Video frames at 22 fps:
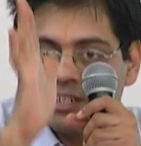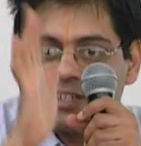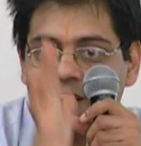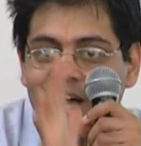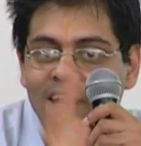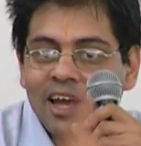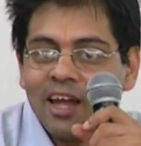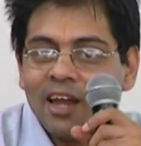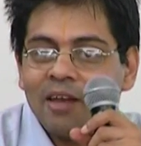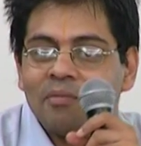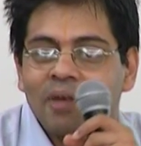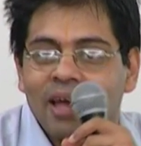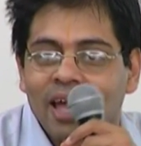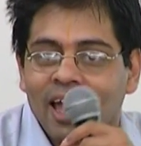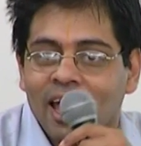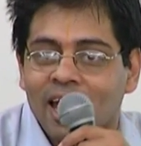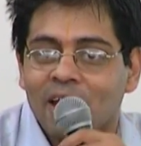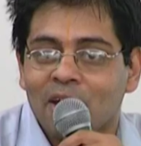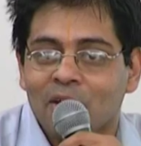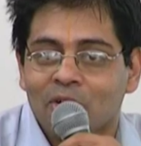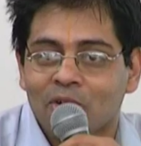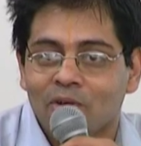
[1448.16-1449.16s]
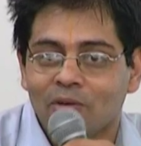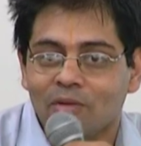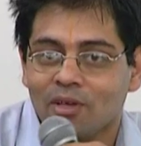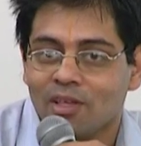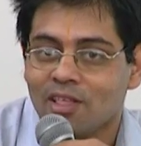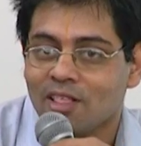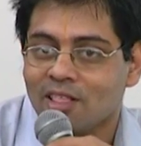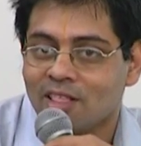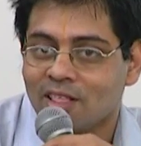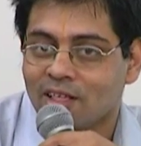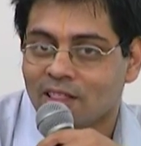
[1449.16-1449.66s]
stuck in my head, you know.
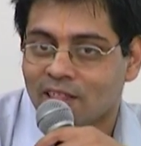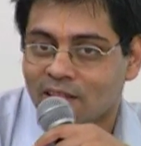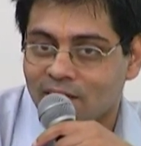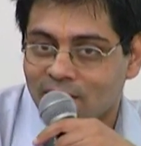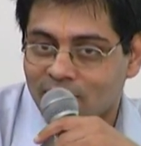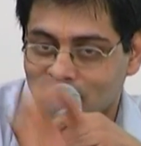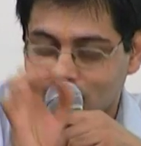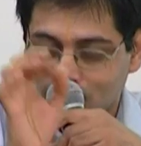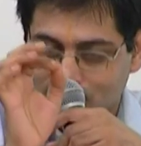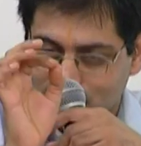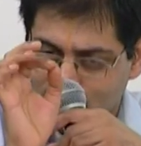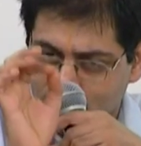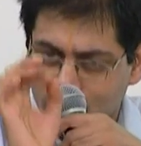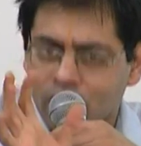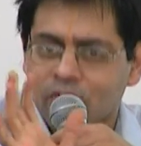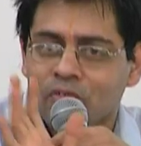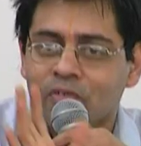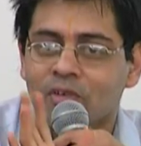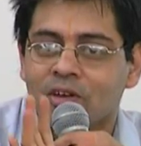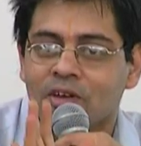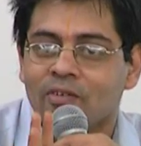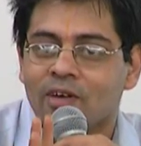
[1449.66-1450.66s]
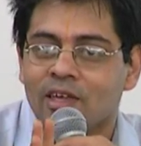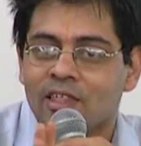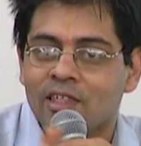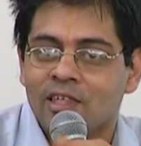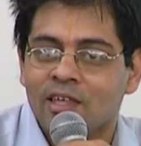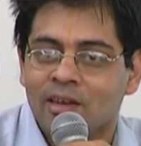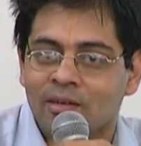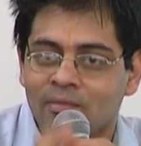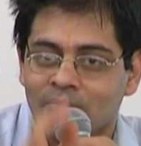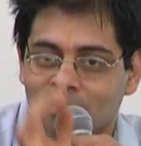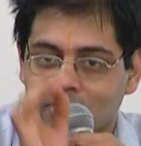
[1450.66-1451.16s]
This is such a beautiful
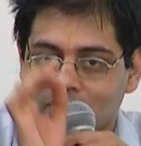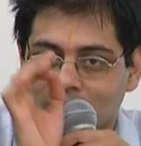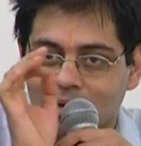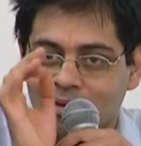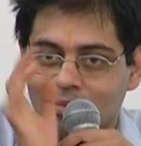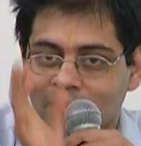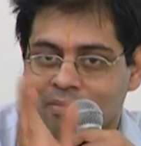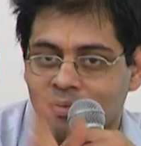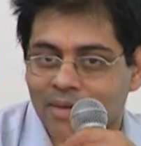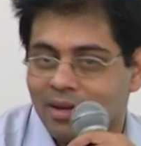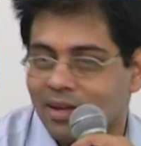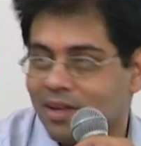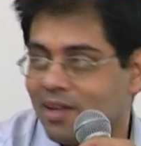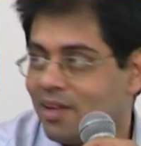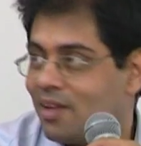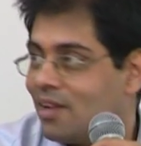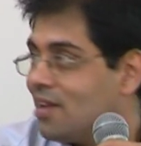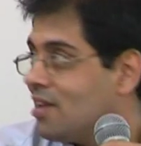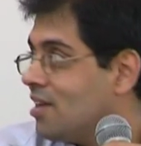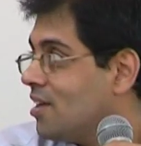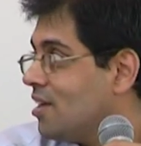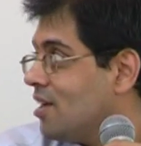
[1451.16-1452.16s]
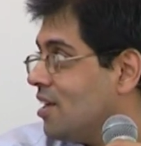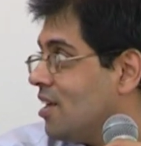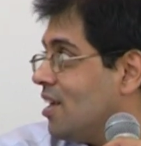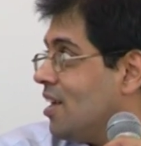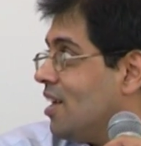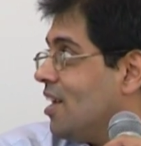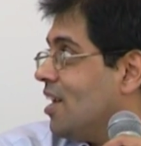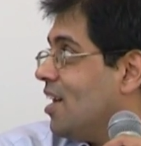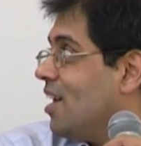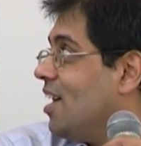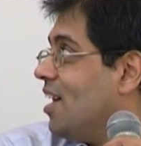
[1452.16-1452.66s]
question. In fact, I learnt it very